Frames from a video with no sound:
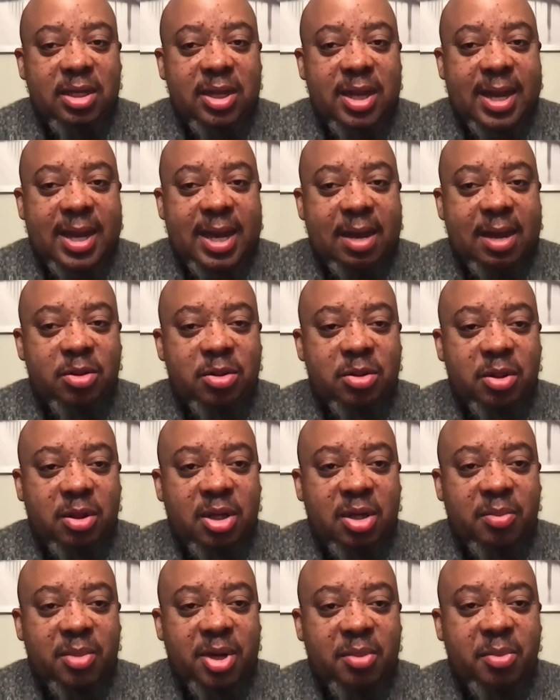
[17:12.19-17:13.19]
like I was
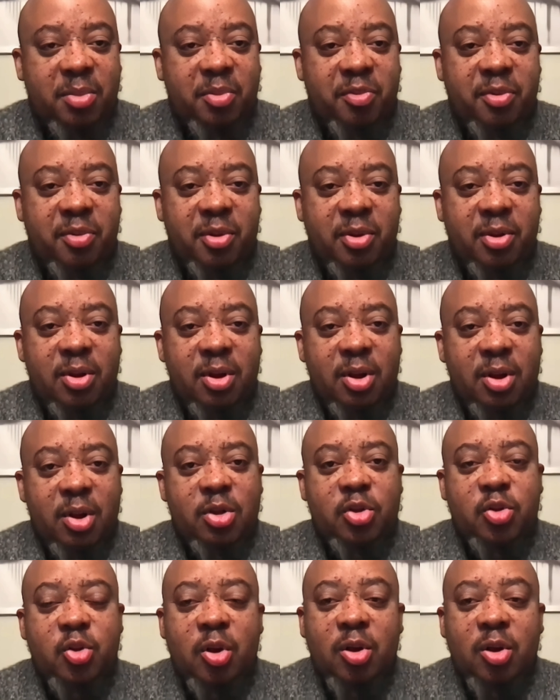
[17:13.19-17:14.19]
talking about before,
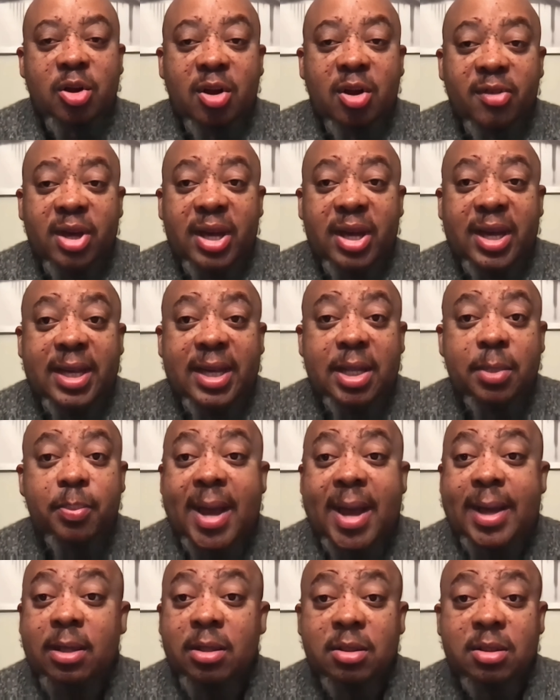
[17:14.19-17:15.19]
to uncover hidden
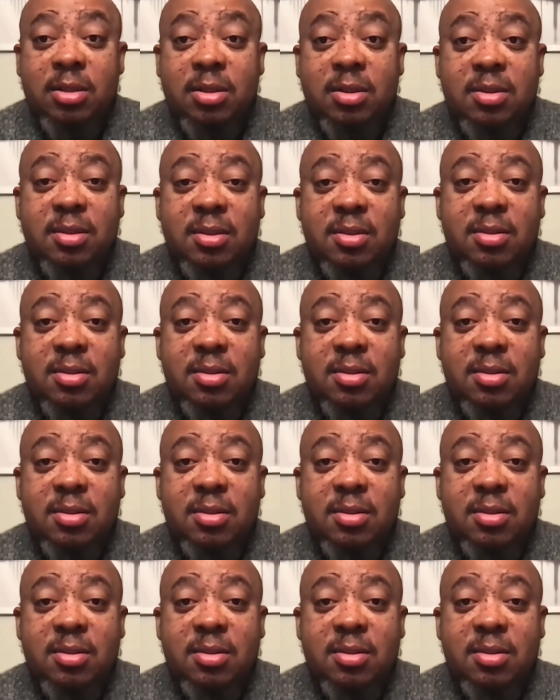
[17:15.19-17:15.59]
patterns